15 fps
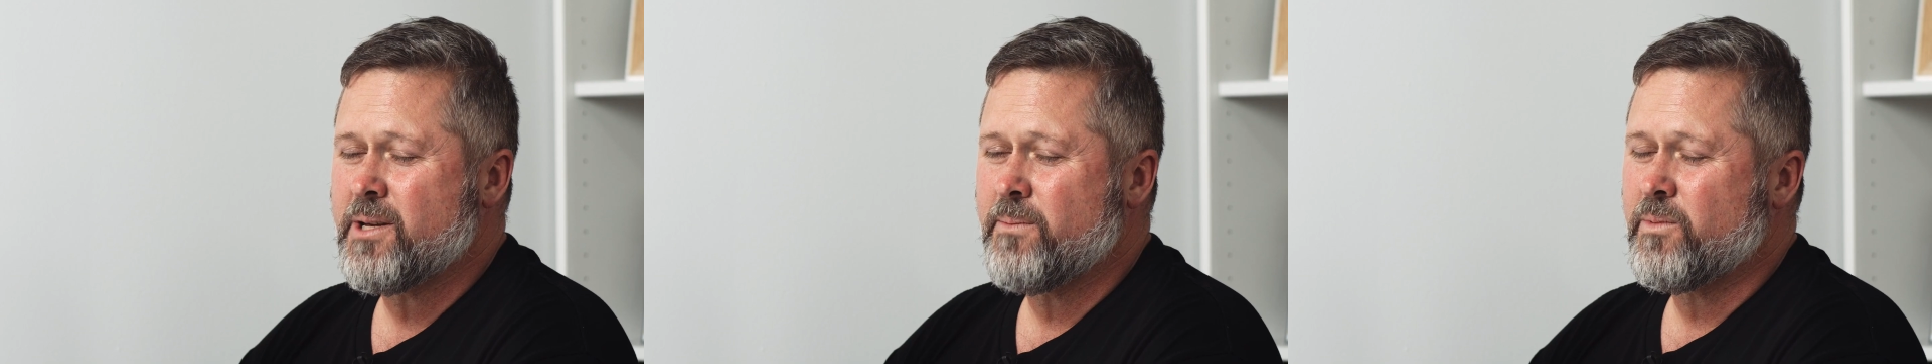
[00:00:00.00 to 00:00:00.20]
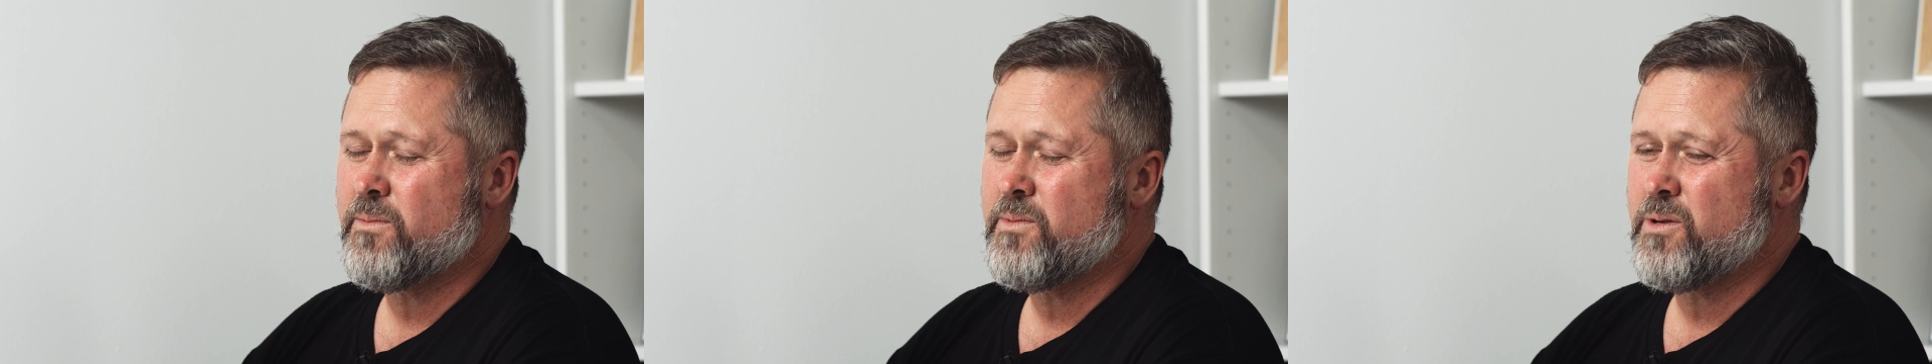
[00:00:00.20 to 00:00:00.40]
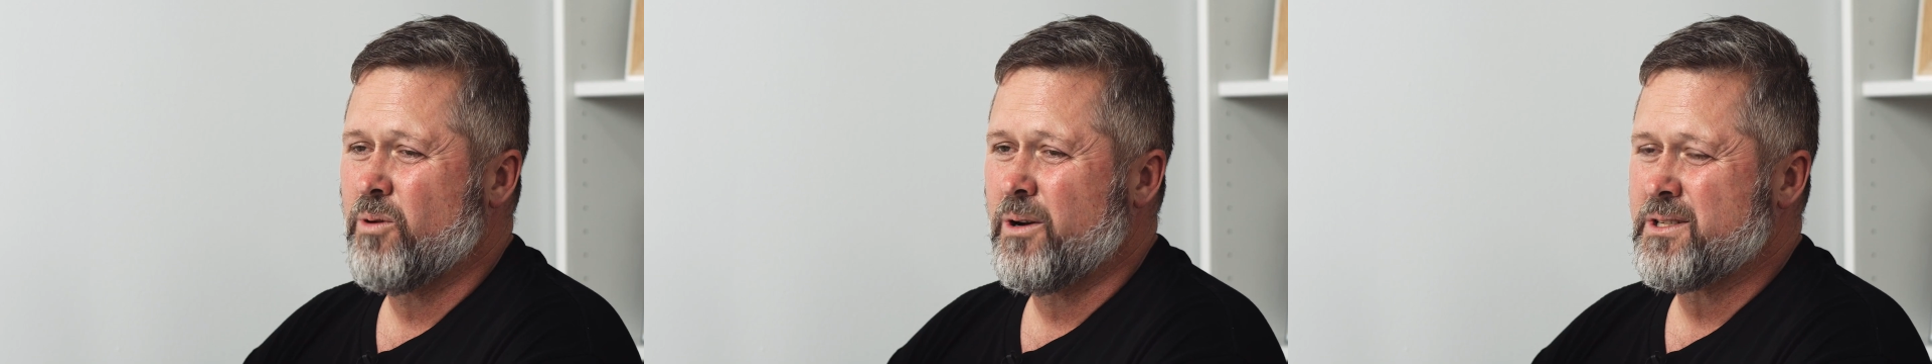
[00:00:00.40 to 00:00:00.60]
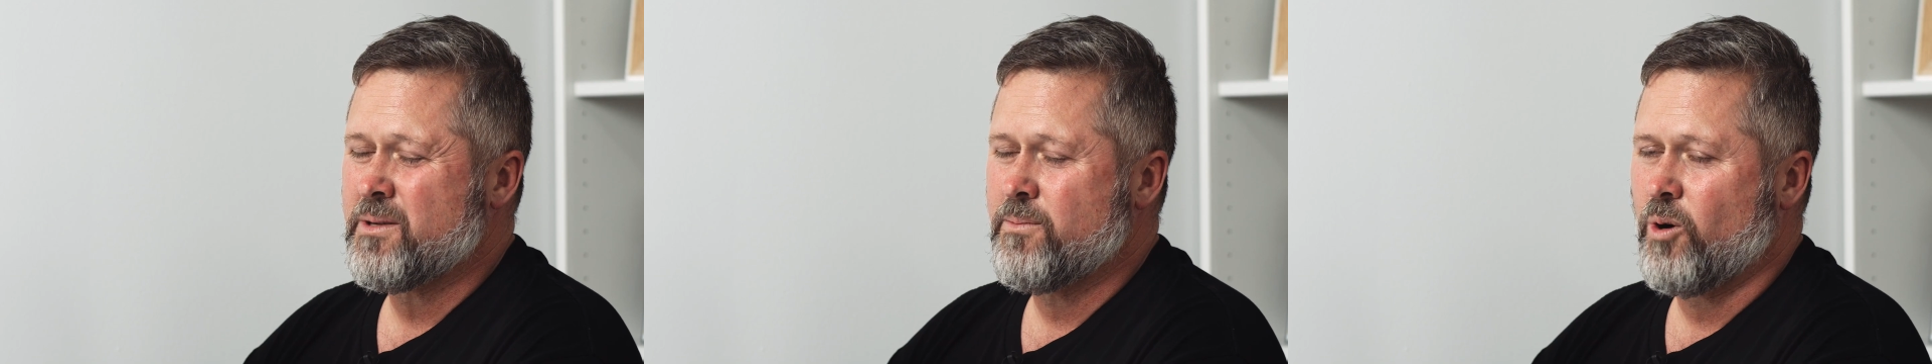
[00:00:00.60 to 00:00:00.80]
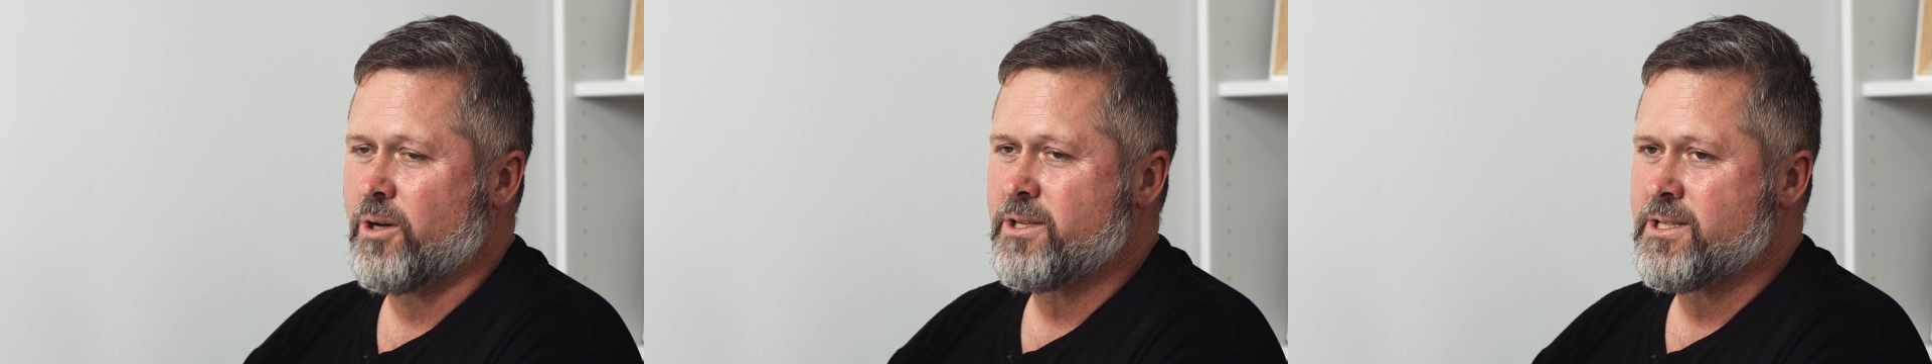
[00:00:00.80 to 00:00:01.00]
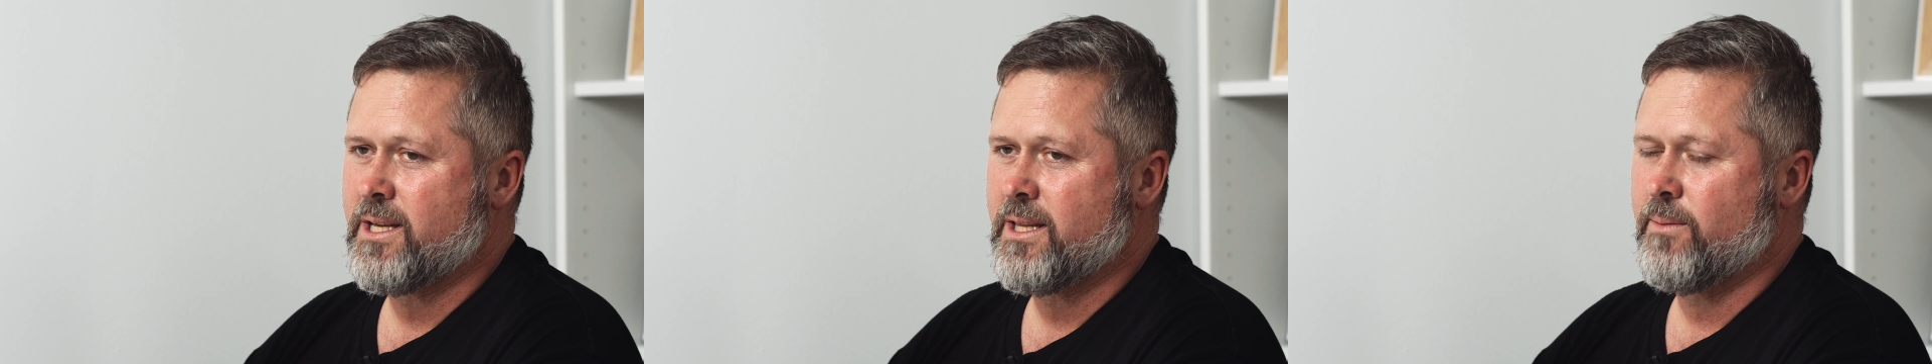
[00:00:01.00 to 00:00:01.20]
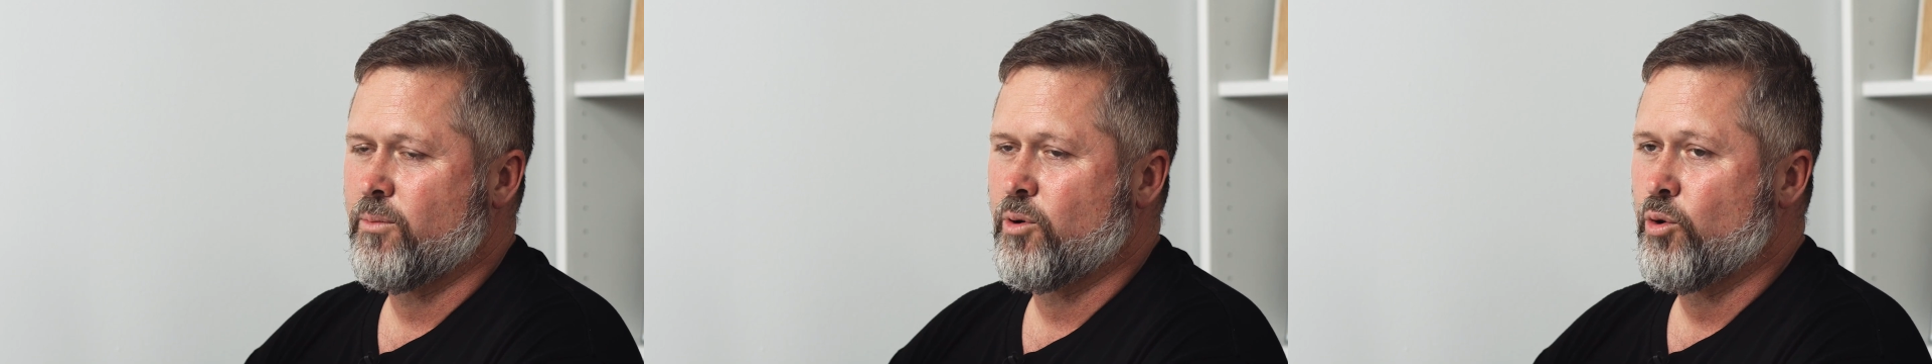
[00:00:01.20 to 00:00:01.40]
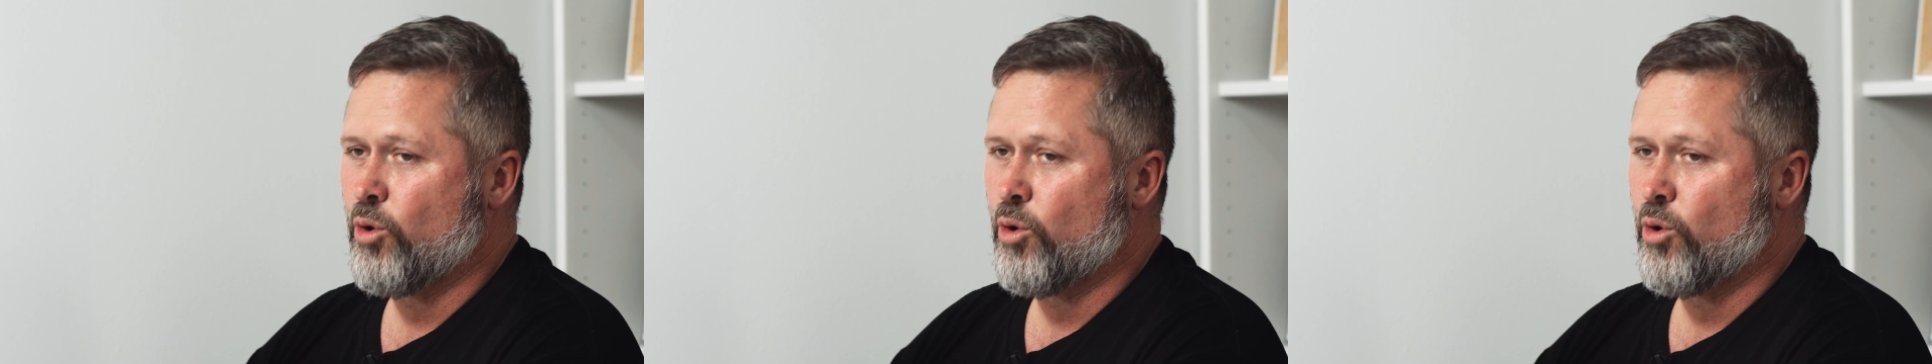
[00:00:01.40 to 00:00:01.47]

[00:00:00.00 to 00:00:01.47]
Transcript: symptoms, you actually might see them